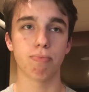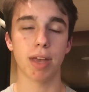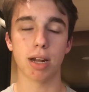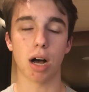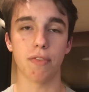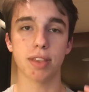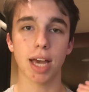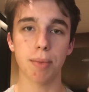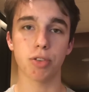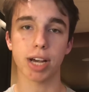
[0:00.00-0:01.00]
and
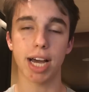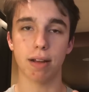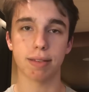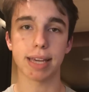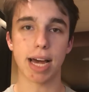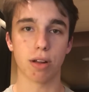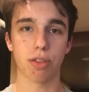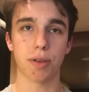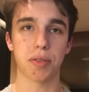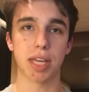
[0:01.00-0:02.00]
oftentimes they're kind of
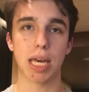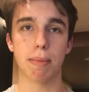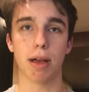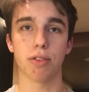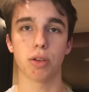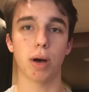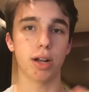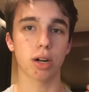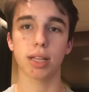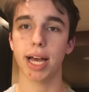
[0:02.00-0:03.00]
scattered throughout the email. So
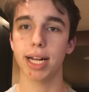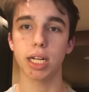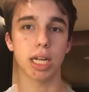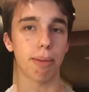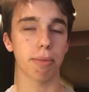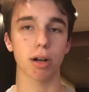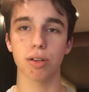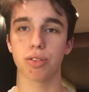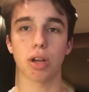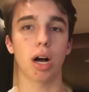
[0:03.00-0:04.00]
underline,
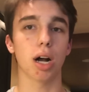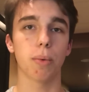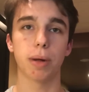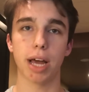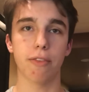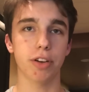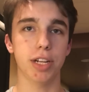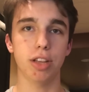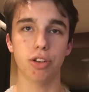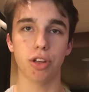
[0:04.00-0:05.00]
number, star, whatever you
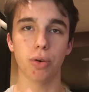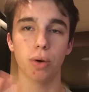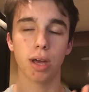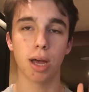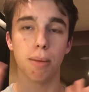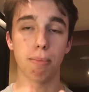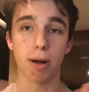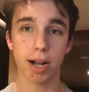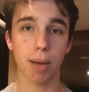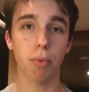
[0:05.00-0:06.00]
need to do,
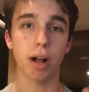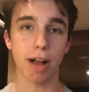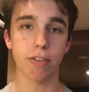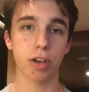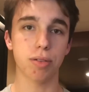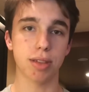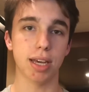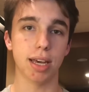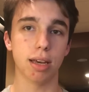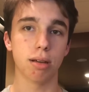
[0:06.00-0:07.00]
mark up wherever you
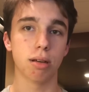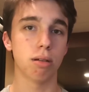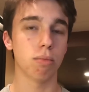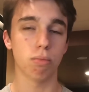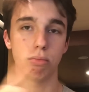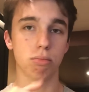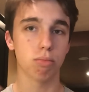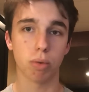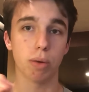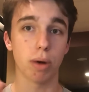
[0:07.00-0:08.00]
see
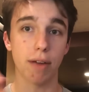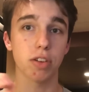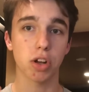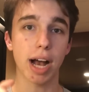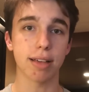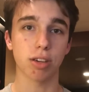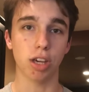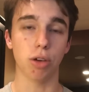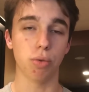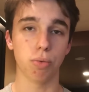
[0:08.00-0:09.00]
wh wherever they're
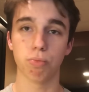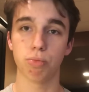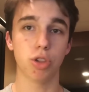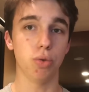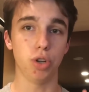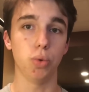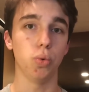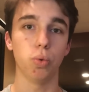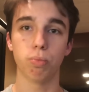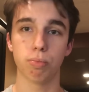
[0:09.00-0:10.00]
asking you to
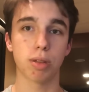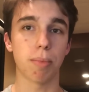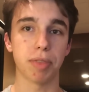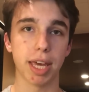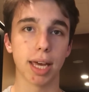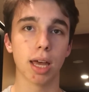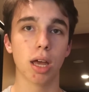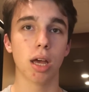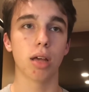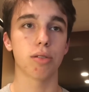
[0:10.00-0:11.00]
do something.
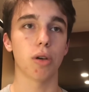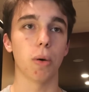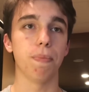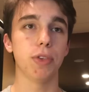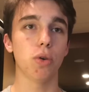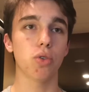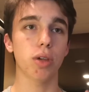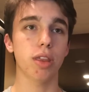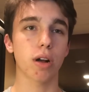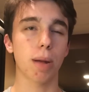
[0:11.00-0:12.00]
So
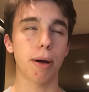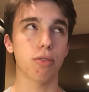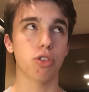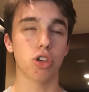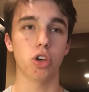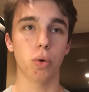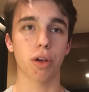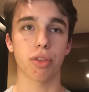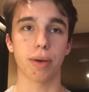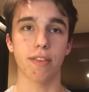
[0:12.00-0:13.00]
usually there are about two or
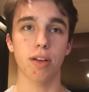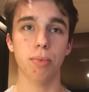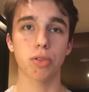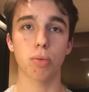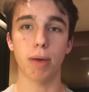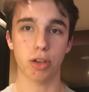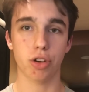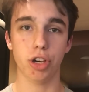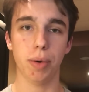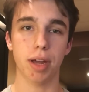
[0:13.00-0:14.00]
three of them, so make
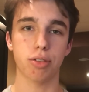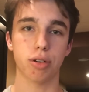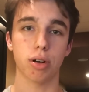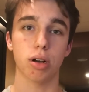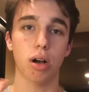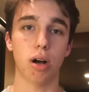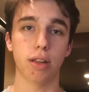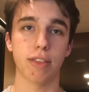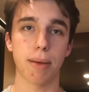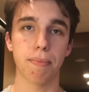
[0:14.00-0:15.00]
sure you answer all
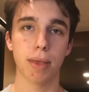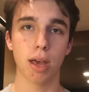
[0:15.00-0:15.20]
of them.